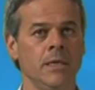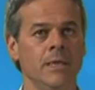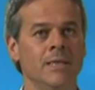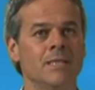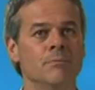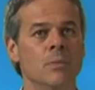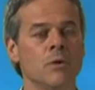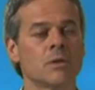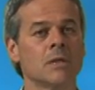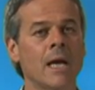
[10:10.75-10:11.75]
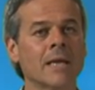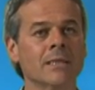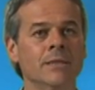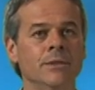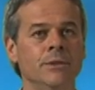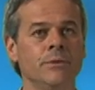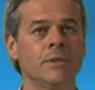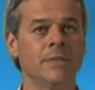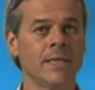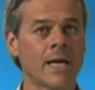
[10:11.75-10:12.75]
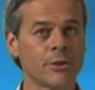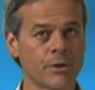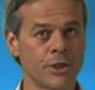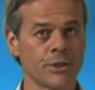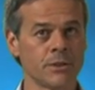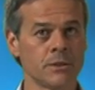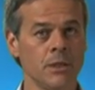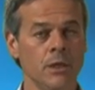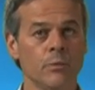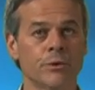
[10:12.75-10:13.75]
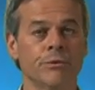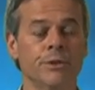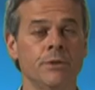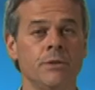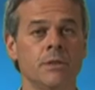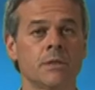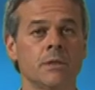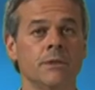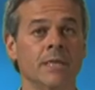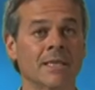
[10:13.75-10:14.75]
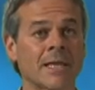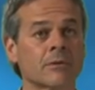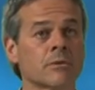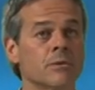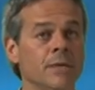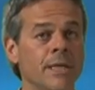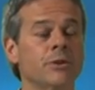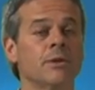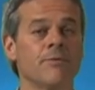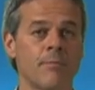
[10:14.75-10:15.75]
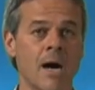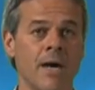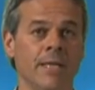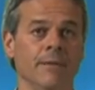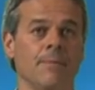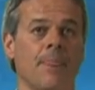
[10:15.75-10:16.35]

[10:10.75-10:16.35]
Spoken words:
it is most likely due to dehydration, which reduces the electrical nature of the body.